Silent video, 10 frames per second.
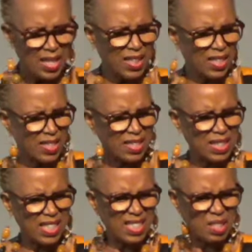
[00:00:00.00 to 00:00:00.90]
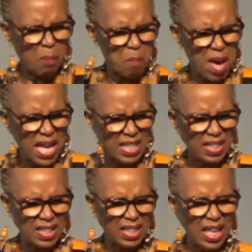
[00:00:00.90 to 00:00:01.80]
this
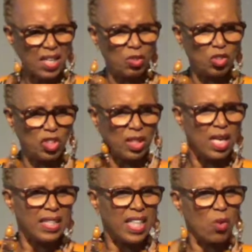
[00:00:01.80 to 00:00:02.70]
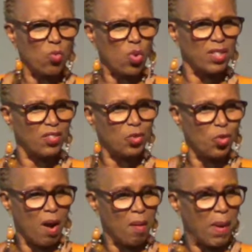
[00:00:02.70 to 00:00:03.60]
amazing energy that runs
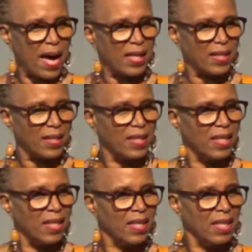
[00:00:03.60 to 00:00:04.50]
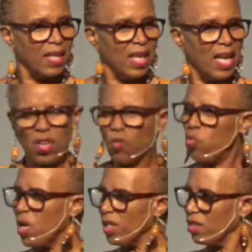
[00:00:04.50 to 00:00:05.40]
through our body, it
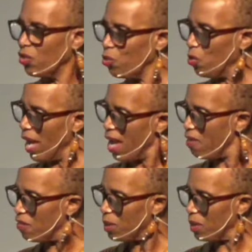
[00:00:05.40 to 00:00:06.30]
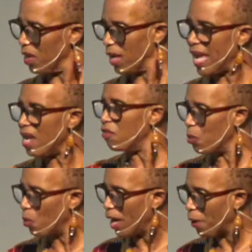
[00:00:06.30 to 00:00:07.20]
runs through
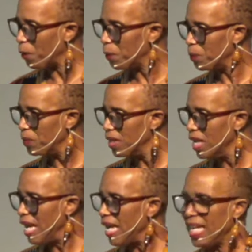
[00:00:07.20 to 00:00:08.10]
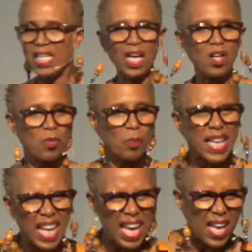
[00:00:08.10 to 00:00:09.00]
everywhere, in other
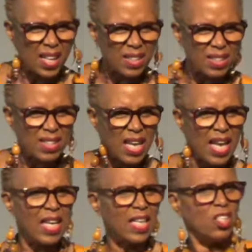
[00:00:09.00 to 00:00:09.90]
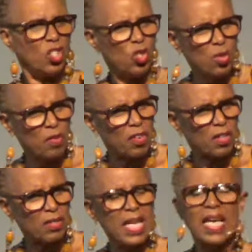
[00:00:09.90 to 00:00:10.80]
plants, in the
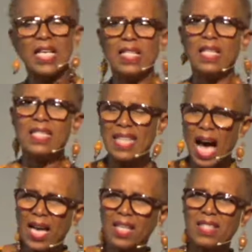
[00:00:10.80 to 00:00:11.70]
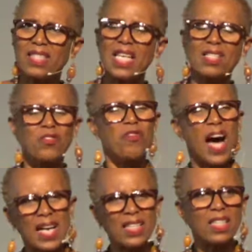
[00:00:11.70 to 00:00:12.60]
universe. Science has
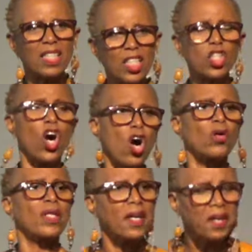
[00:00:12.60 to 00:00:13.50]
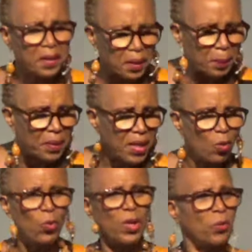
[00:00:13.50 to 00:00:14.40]
finally caught up
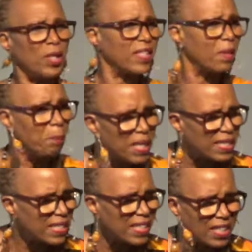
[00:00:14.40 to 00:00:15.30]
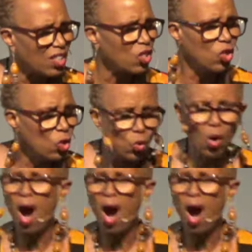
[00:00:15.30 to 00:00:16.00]
with what the mystics knew